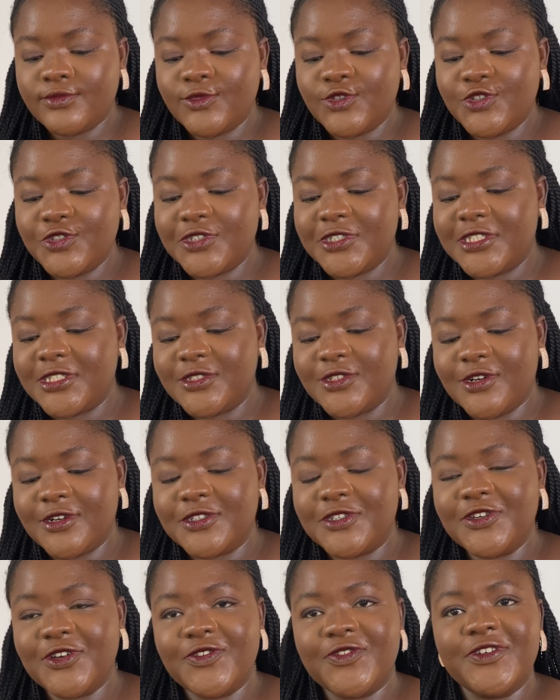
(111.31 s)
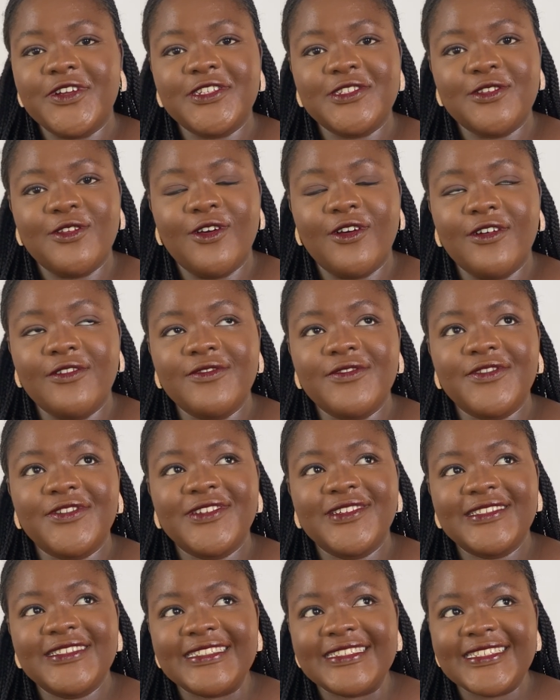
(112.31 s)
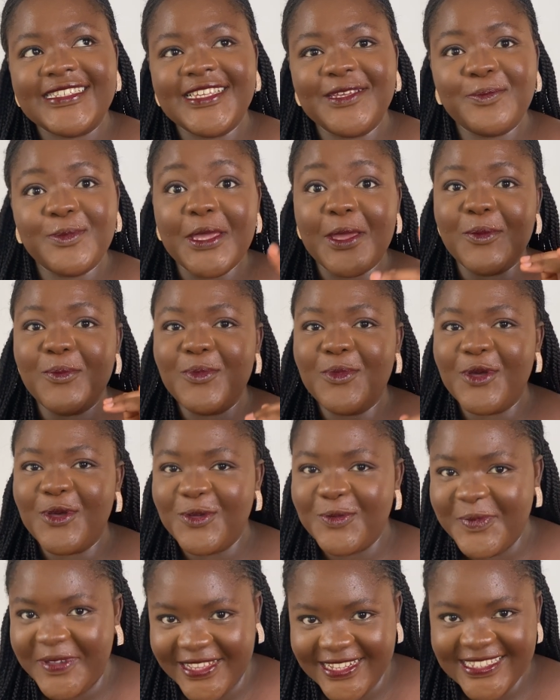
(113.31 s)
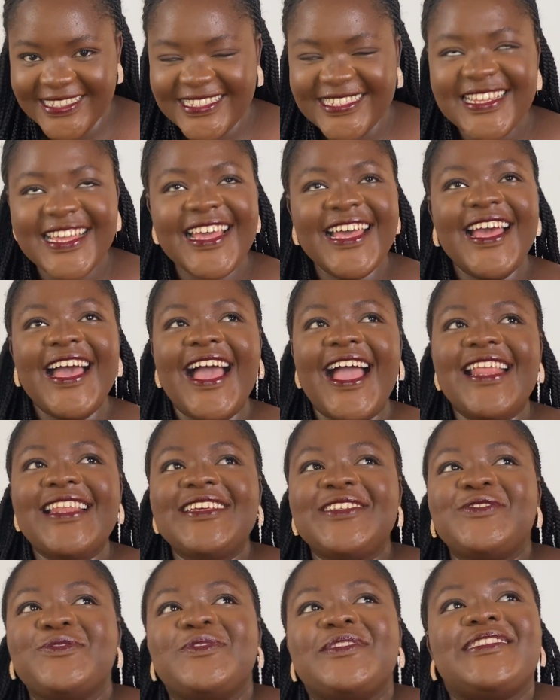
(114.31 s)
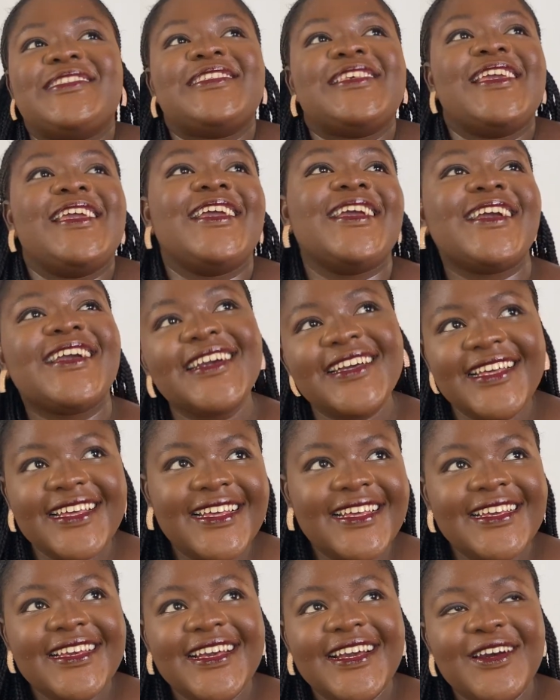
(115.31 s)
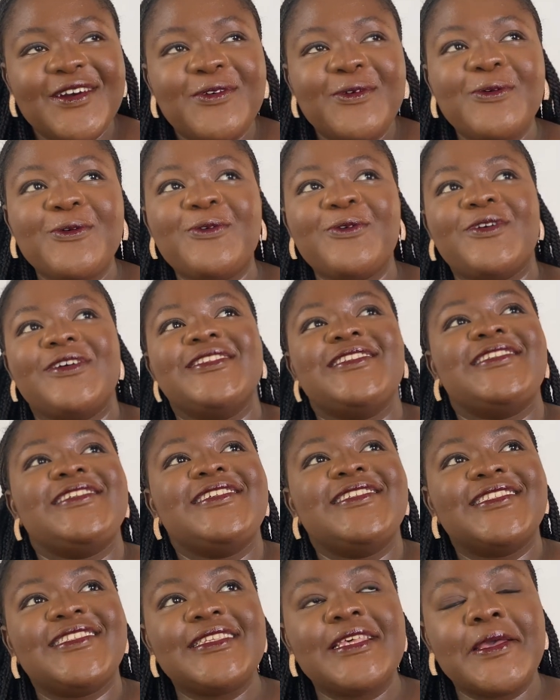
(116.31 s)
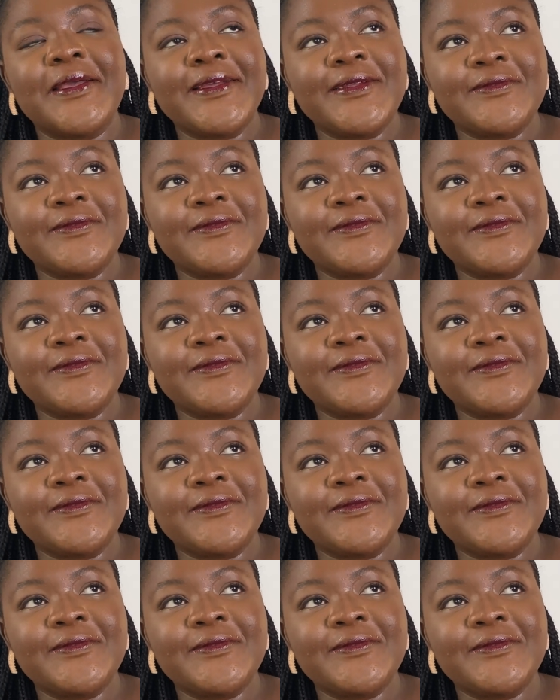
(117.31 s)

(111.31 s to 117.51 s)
Do you still talk to your first love? Give me a moment. I need to think. Who was it?